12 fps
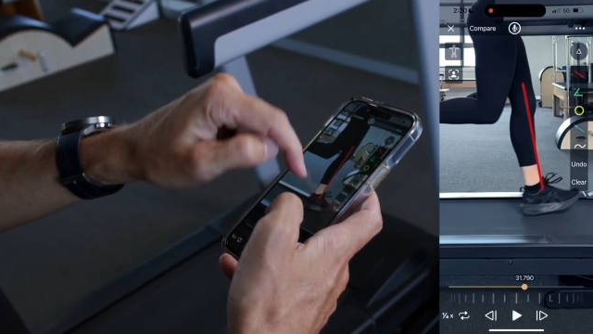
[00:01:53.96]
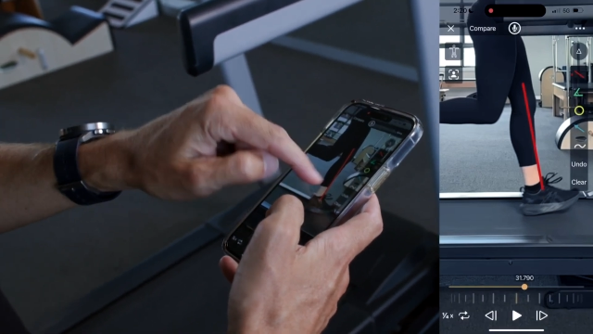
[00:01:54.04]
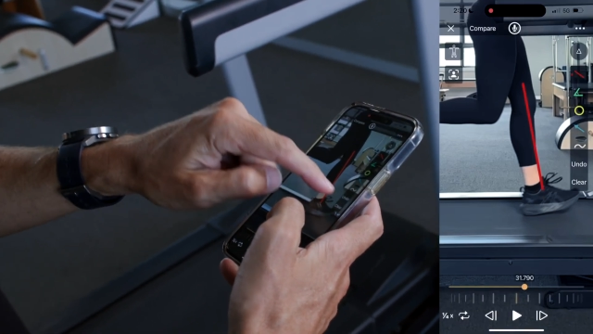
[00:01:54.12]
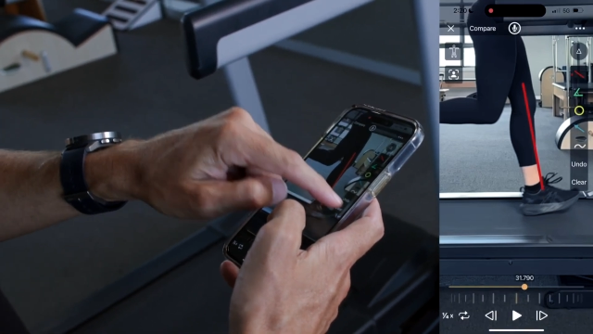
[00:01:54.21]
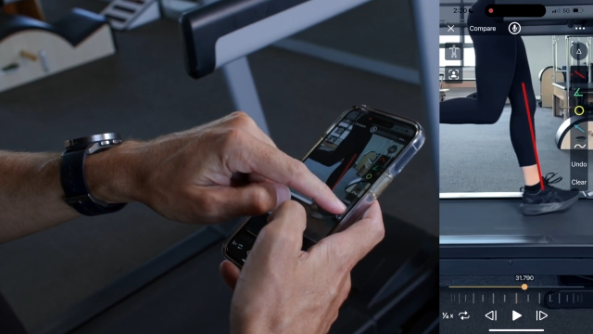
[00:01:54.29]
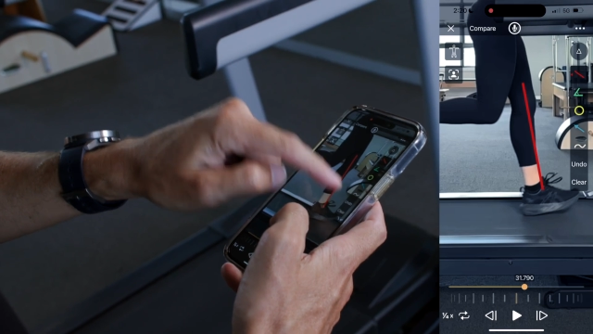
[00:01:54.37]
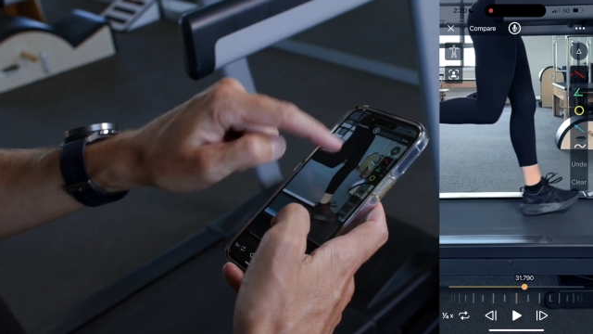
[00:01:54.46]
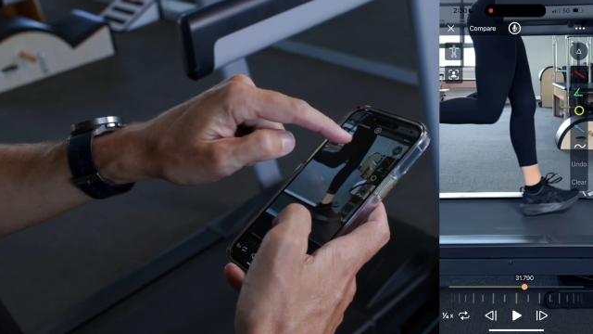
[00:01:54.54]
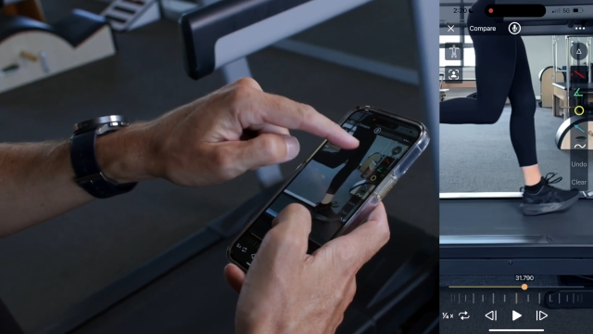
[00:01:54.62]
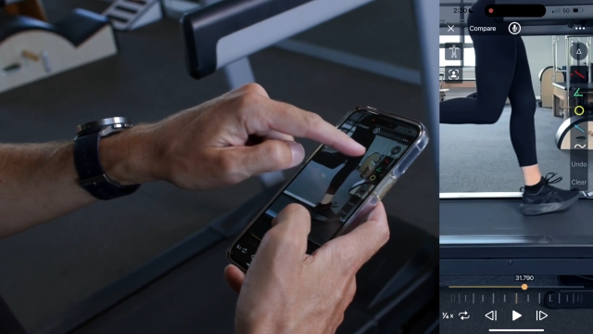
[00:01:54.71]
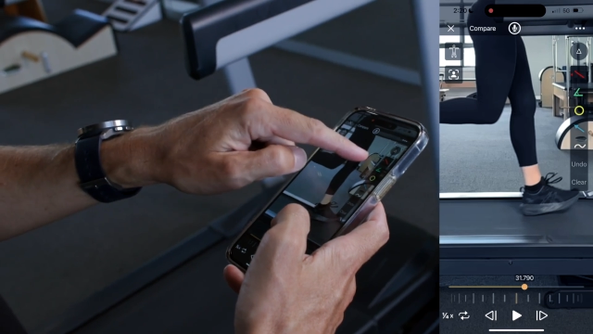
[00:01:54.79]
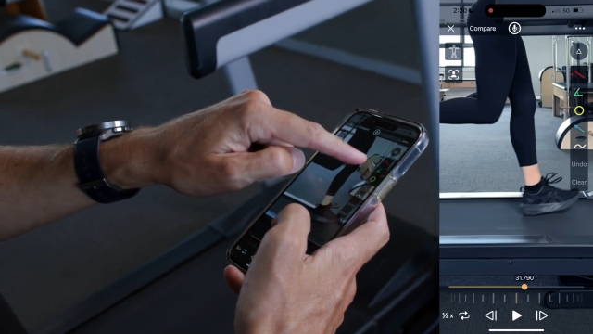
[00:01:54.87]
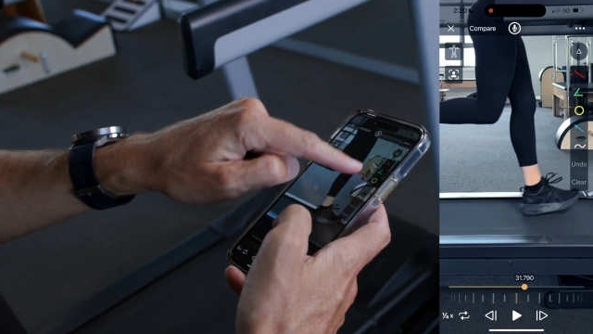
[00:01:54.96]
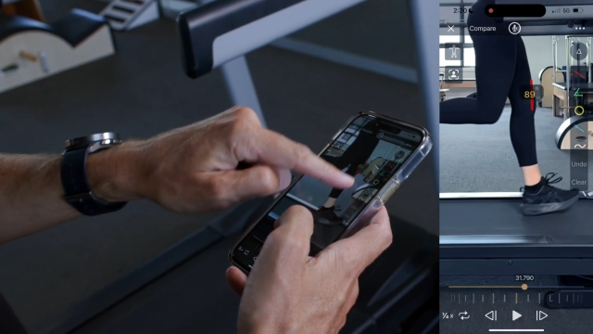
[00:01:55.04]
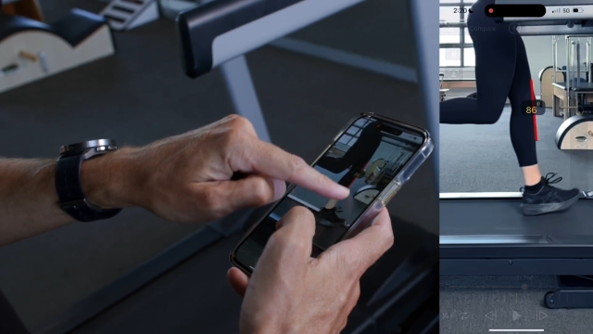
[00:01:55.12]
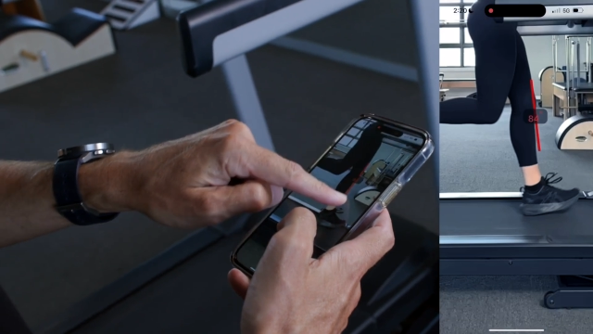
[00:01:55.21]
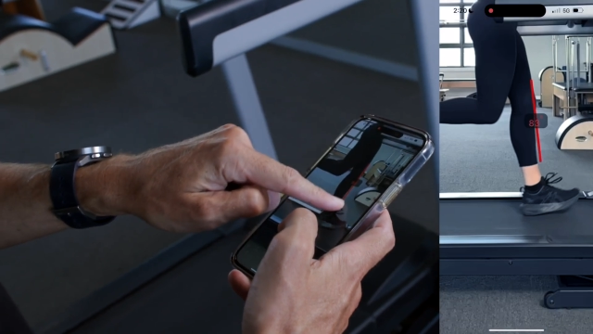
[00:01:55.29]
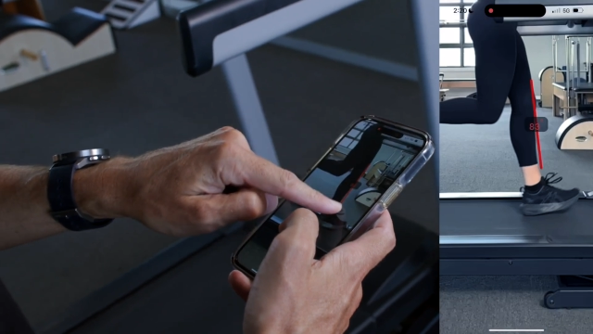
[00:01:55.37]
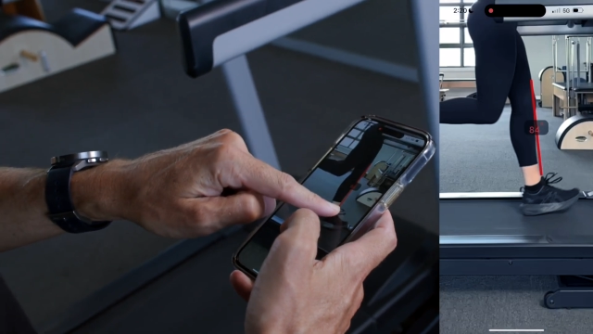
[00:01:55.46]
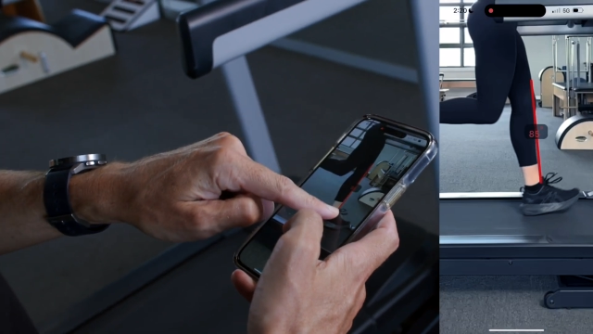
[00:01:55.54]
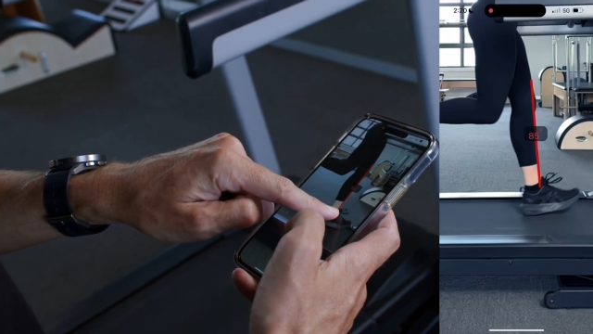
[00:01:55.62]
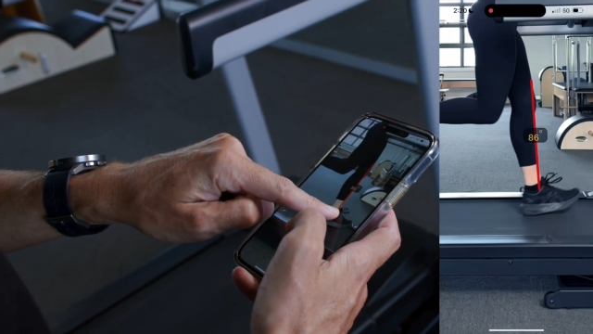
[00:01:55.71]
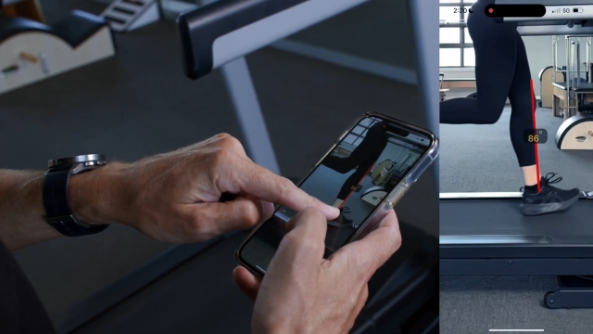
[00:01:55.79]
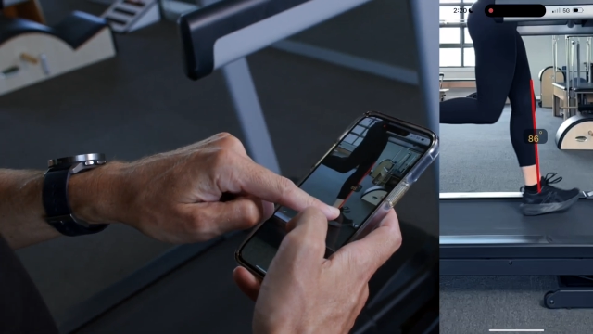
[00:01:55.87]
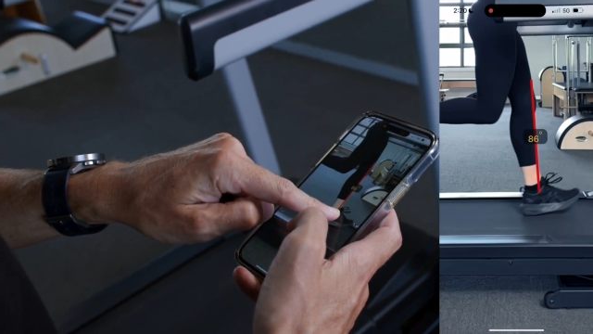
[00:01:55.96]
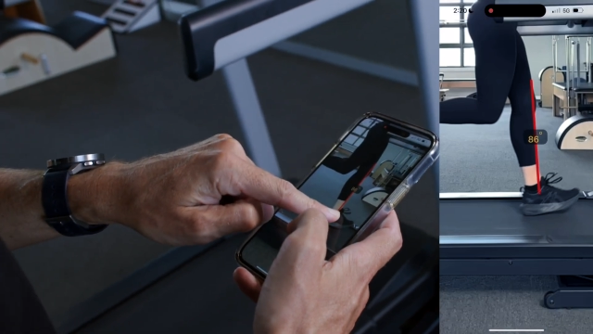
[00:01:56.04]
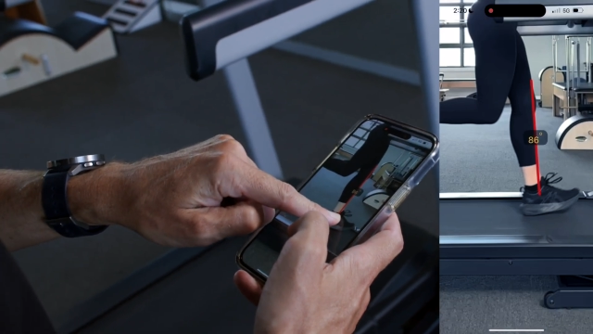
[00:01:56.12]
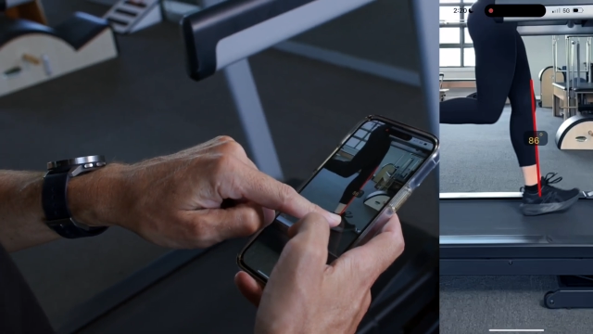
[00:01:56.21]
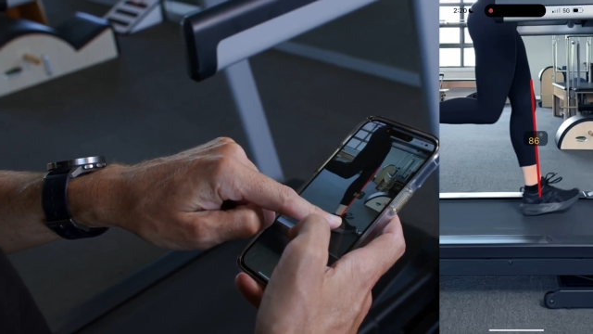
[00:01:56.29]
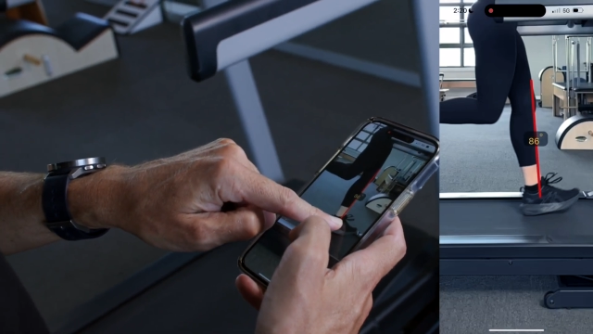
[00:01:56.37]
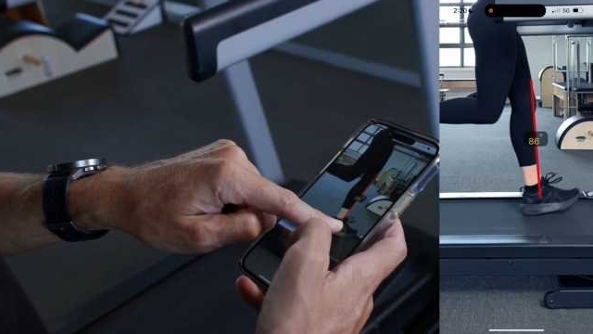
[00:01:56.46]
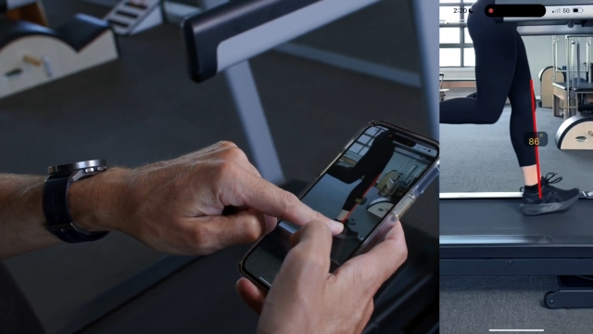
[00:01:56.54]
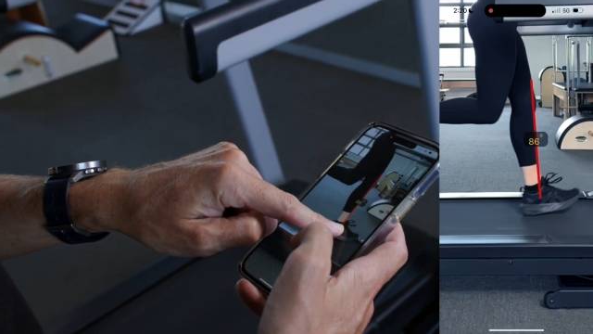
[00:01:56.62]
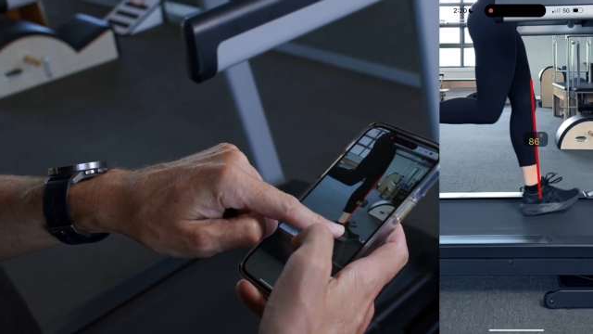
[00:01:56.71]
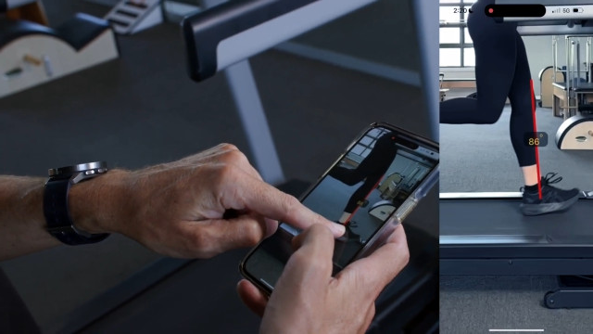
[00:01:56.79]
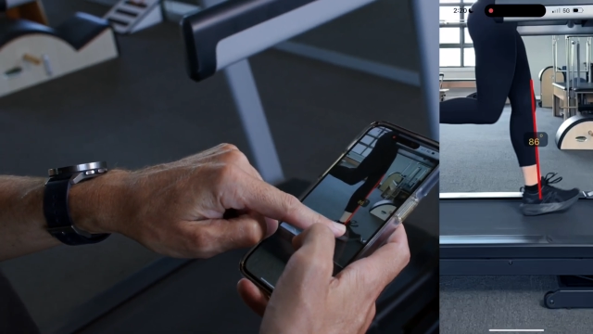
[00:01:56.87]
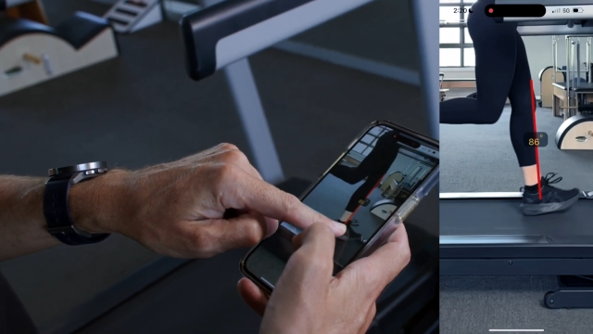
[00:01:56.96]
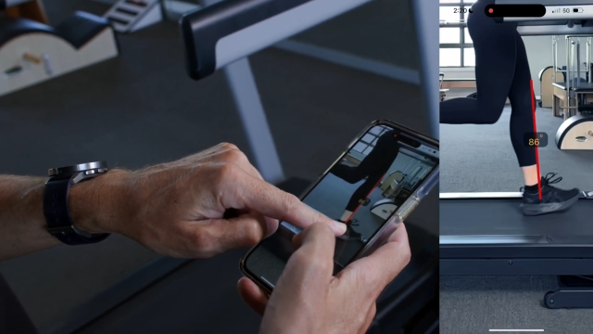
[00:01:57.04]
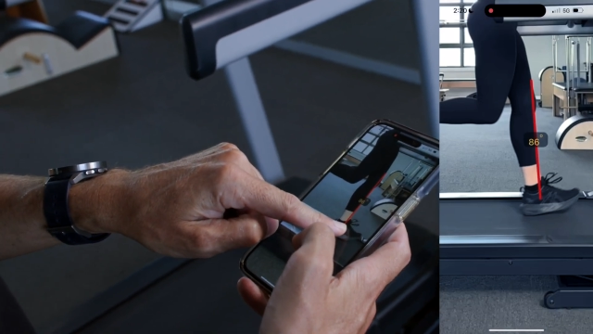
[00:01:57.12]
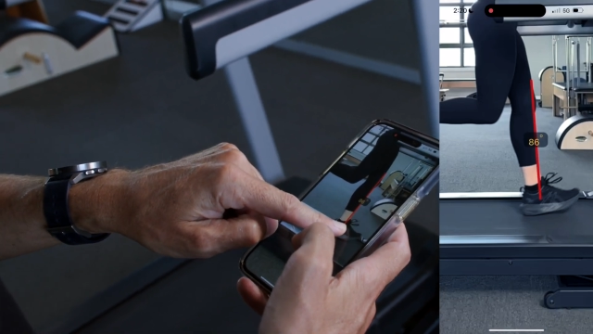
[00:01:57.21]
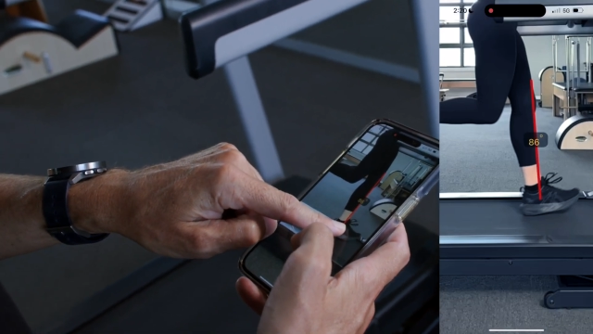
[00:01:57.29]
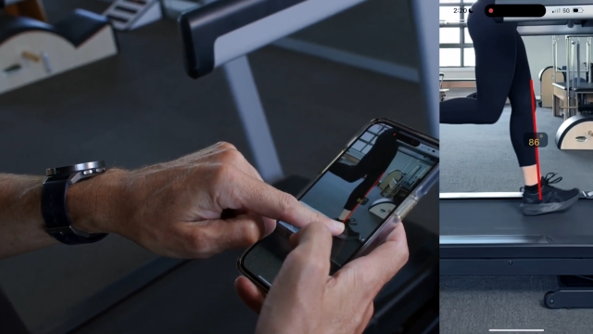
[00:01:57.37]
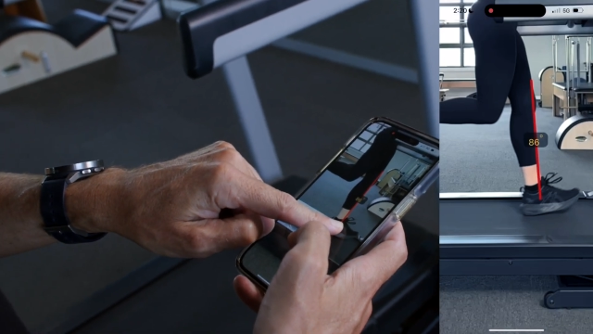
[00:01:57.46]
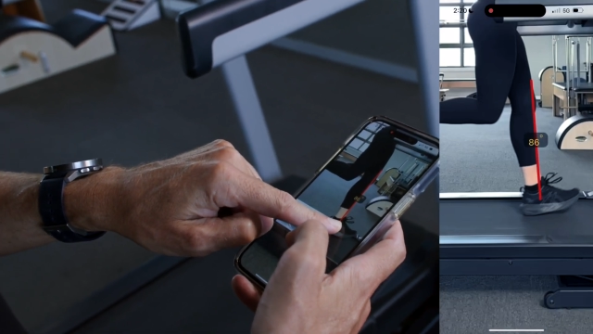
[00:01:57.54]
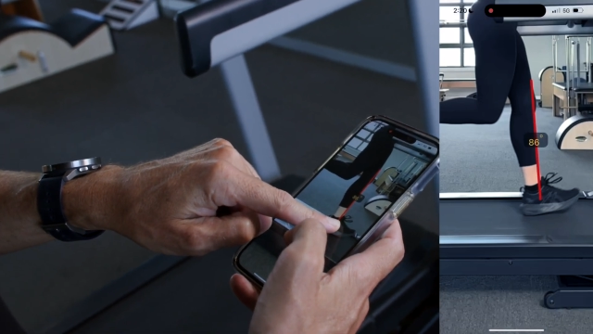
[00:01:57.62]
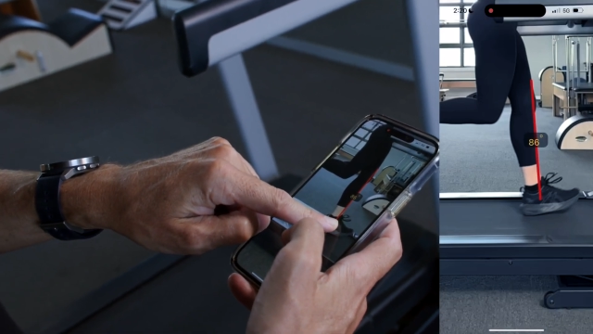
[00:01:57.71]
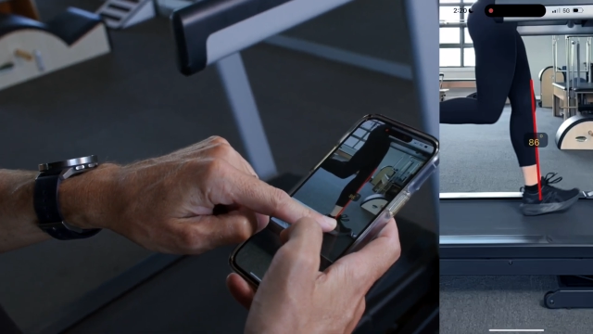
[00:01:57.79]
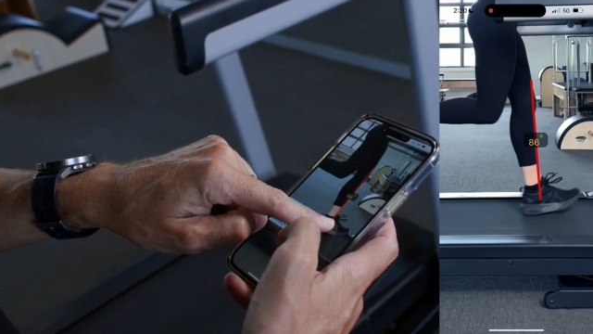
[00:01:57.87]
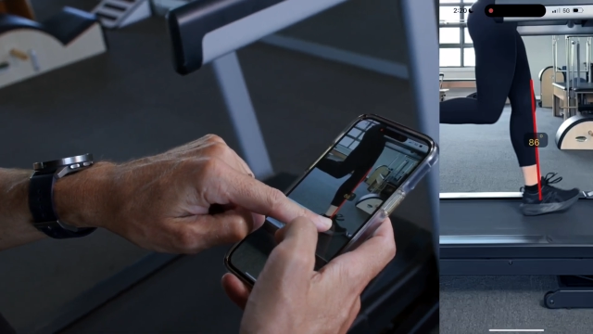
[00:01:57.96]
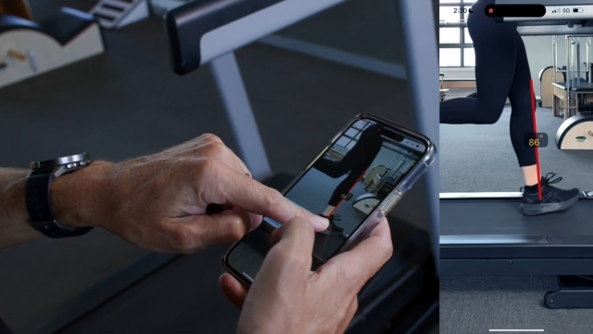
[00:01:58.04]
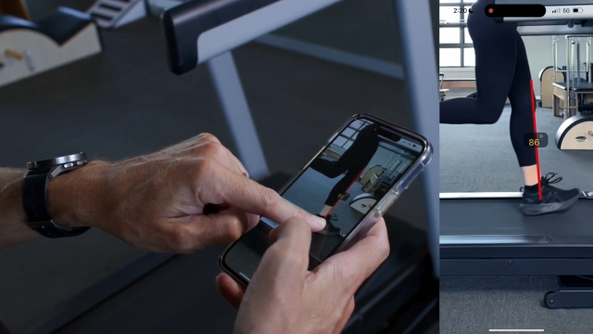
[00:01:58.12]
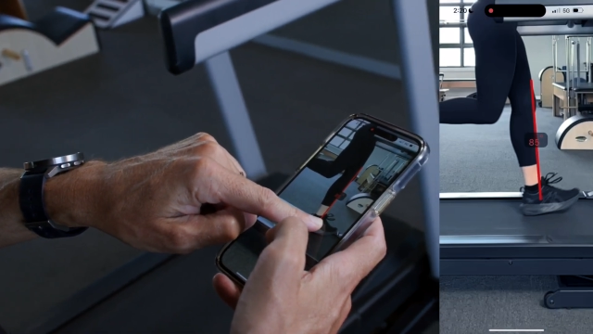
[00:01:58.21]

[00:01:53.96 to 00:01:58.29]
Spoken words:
(no speaker visible)